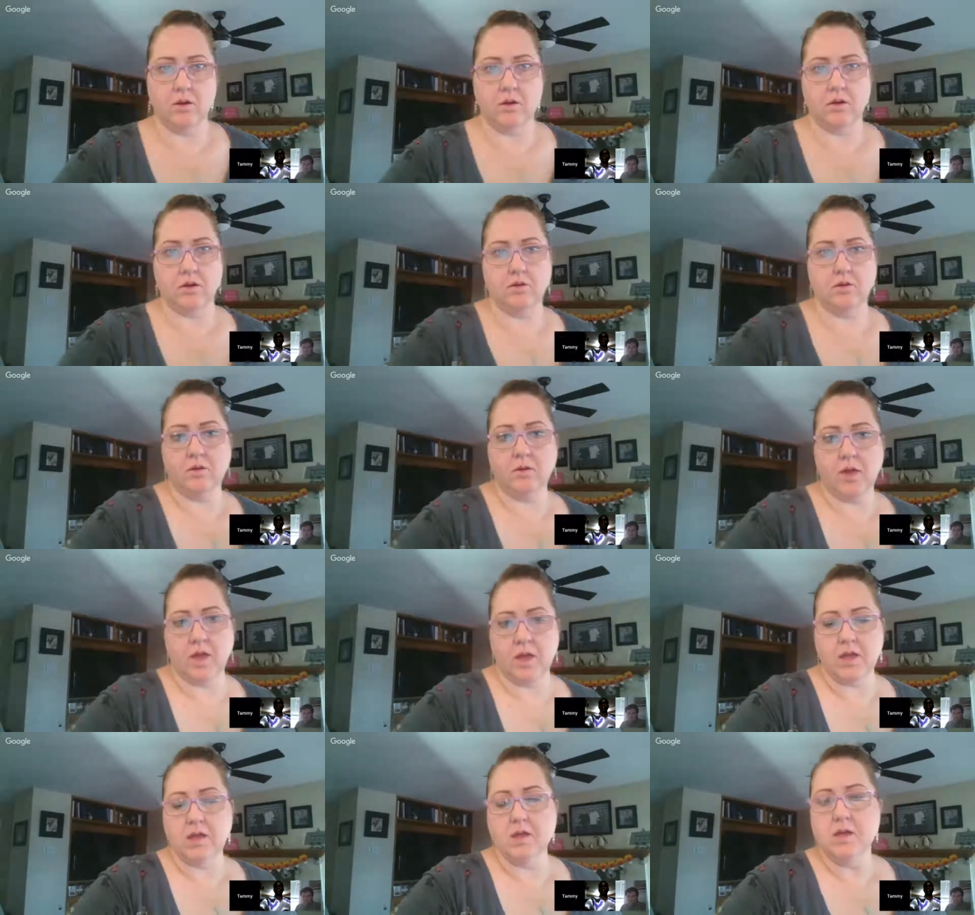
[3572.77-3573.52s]
there you go.
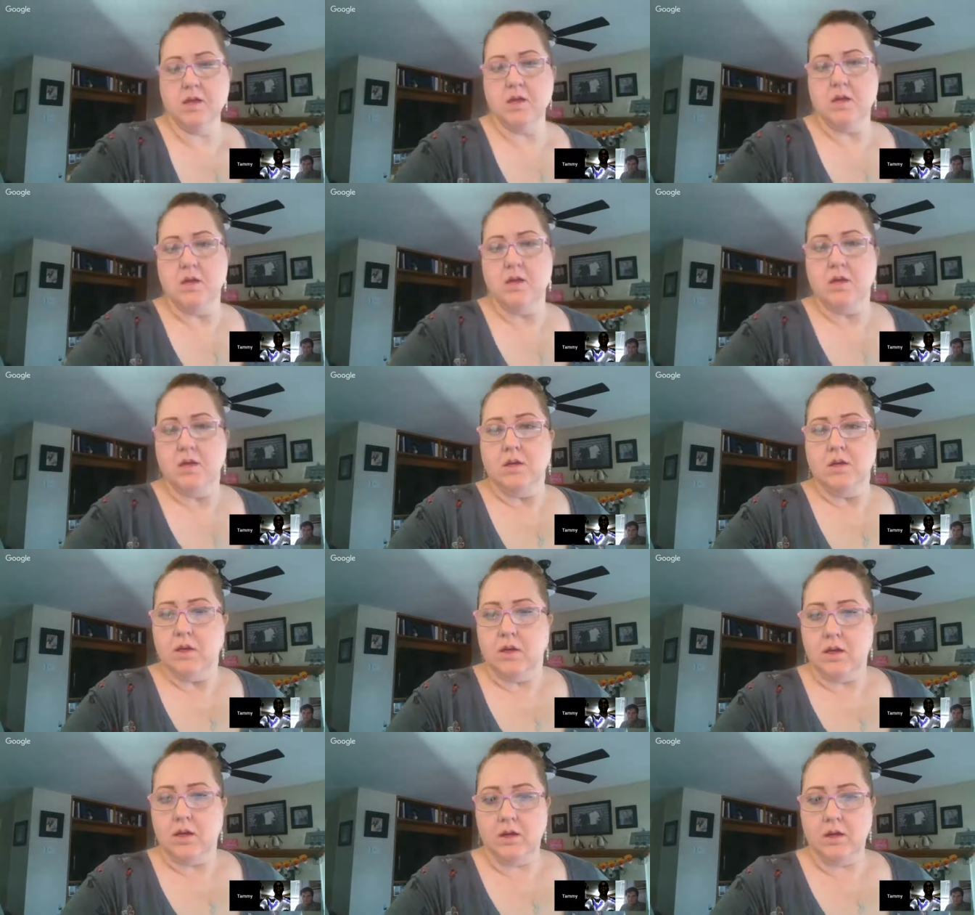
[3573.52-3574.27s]
Okay.
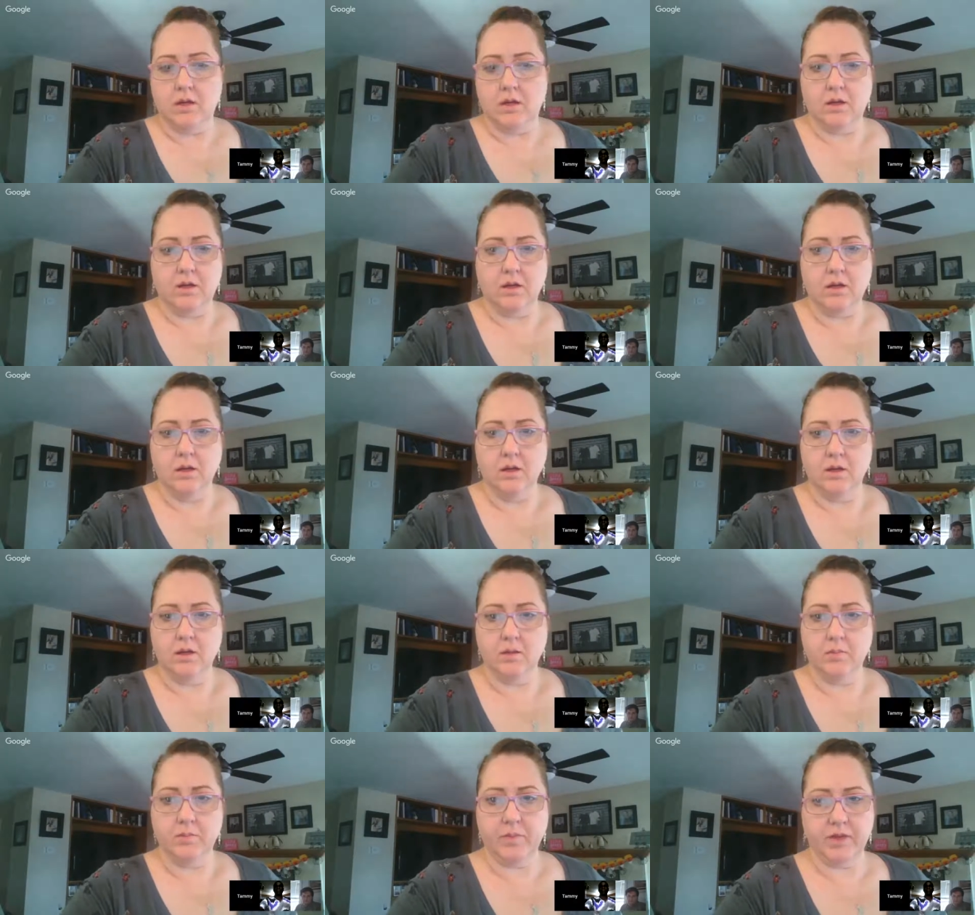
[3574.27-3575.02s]

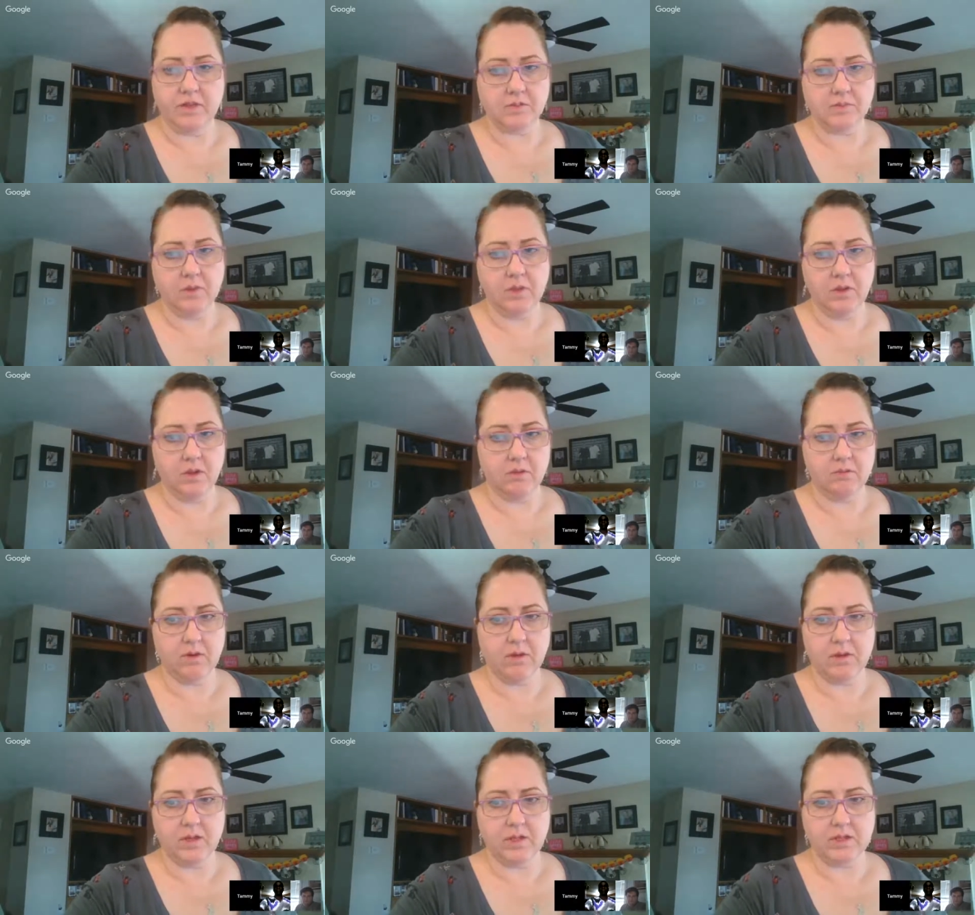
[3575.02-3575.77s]
Benjamin, you have
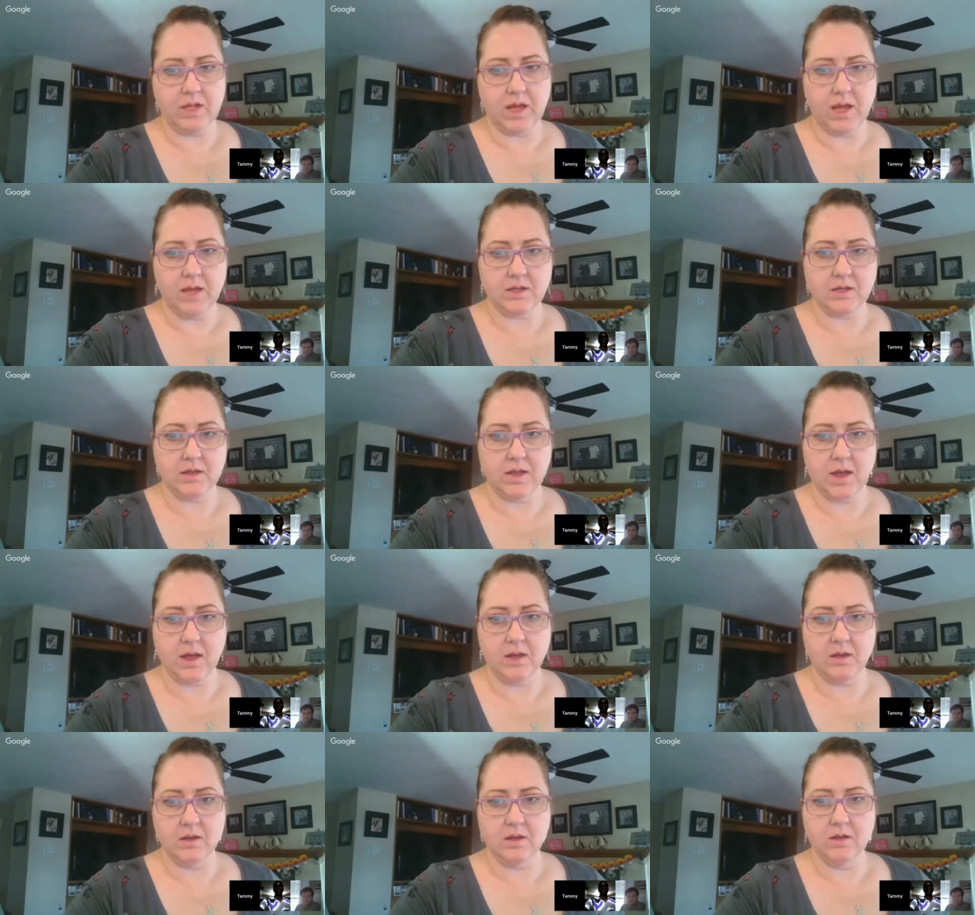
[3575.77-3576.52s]
anything to add to
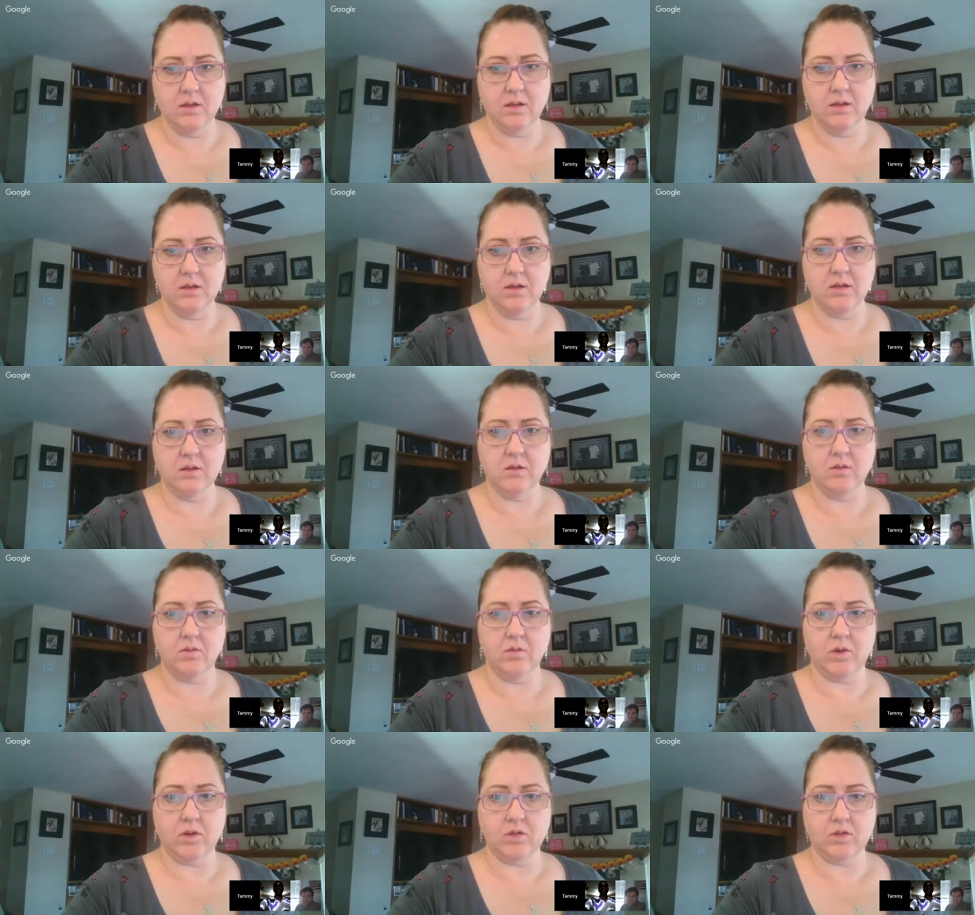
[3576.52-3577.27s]
that?
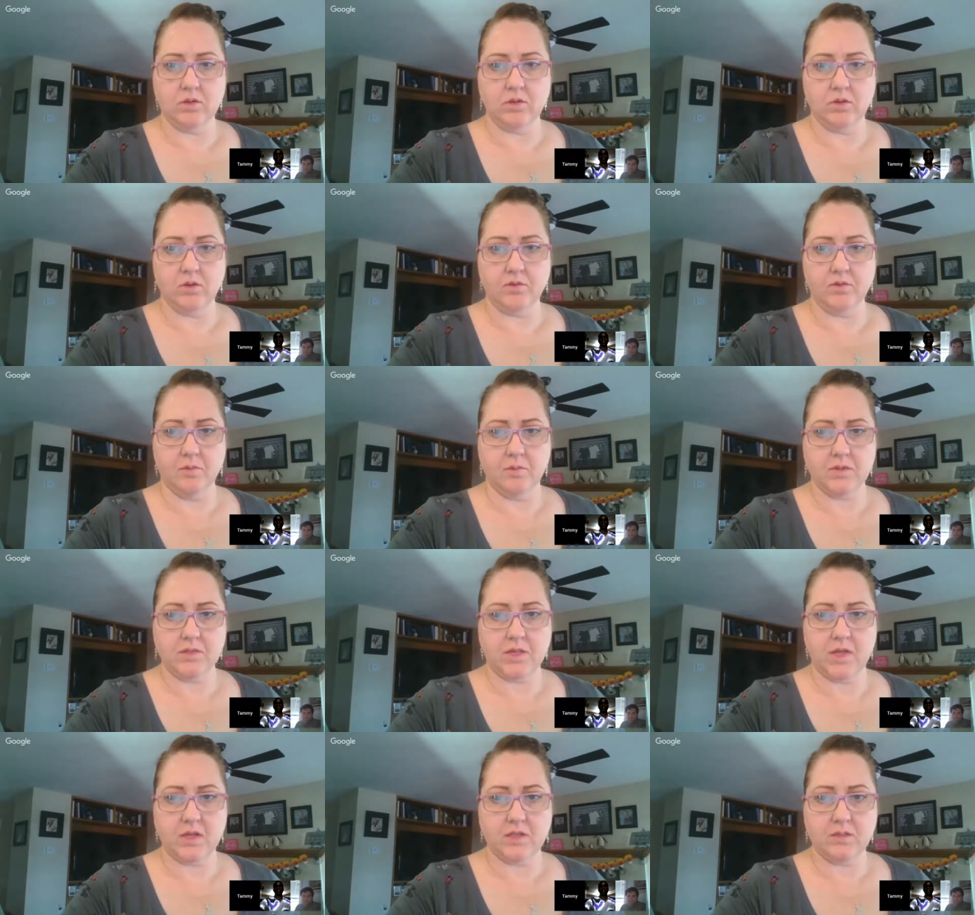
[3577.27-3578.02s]
What did you learn from
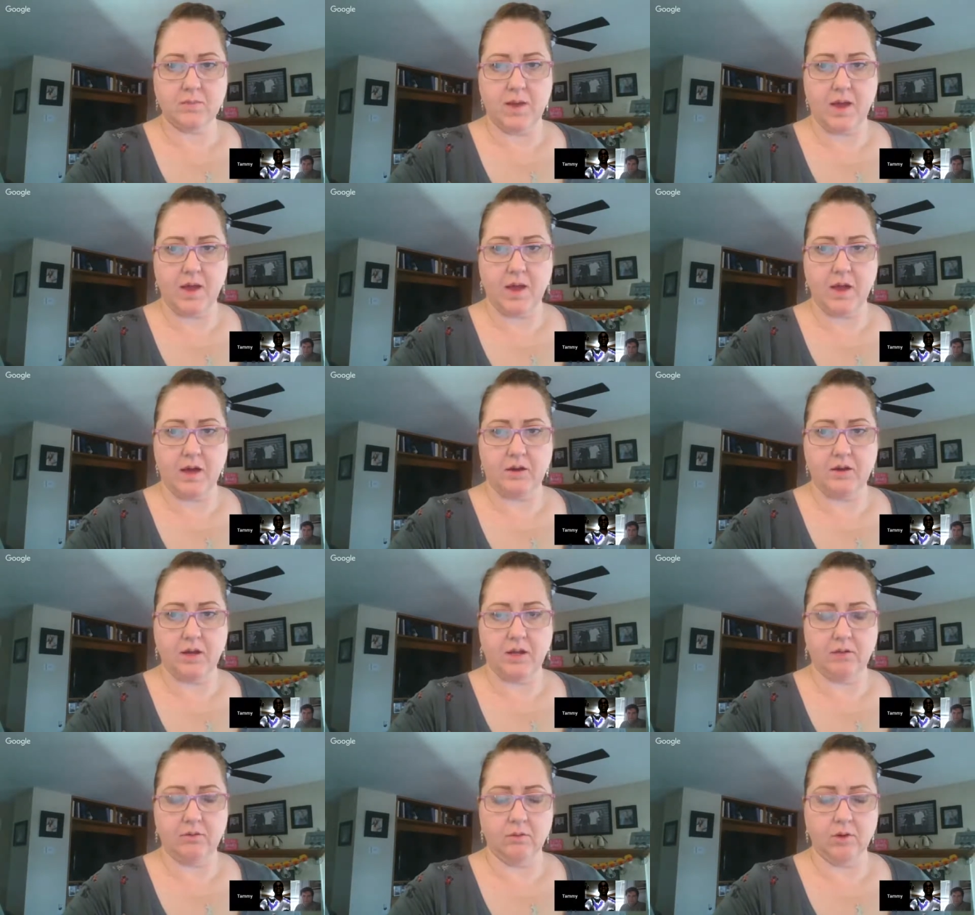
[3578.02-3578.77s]
this case about
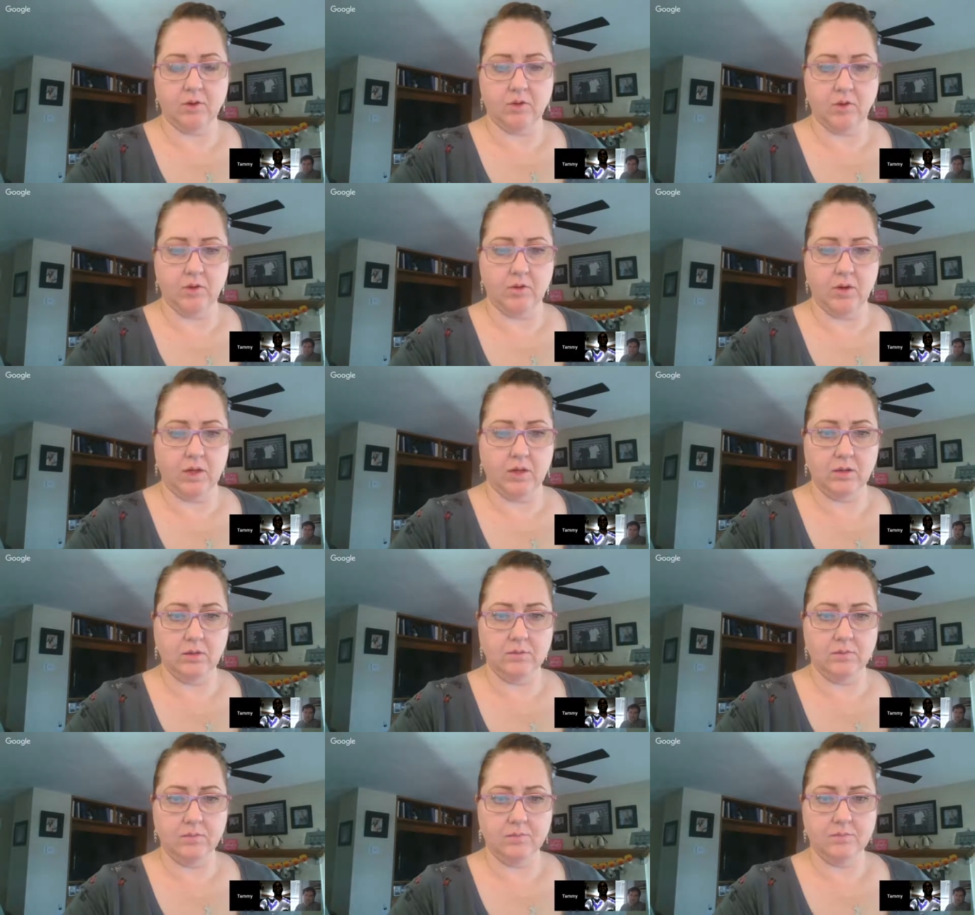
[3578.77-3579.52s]
hiring and
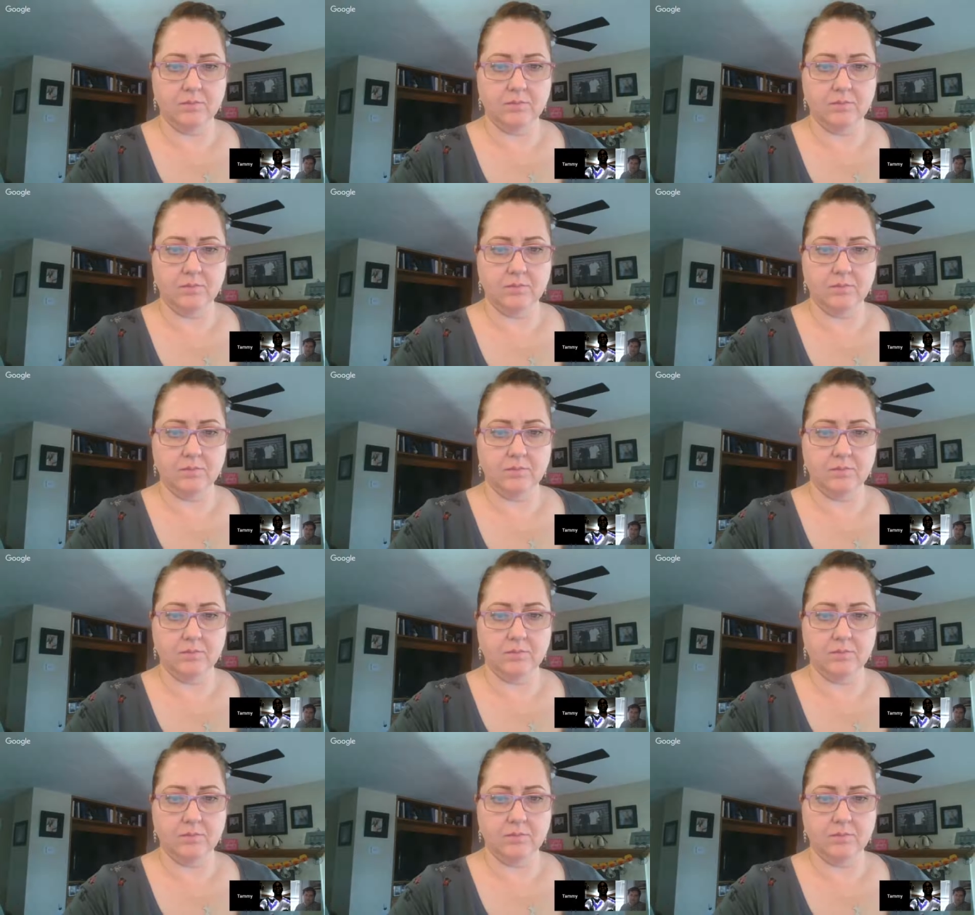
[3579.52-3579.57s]
recruiting?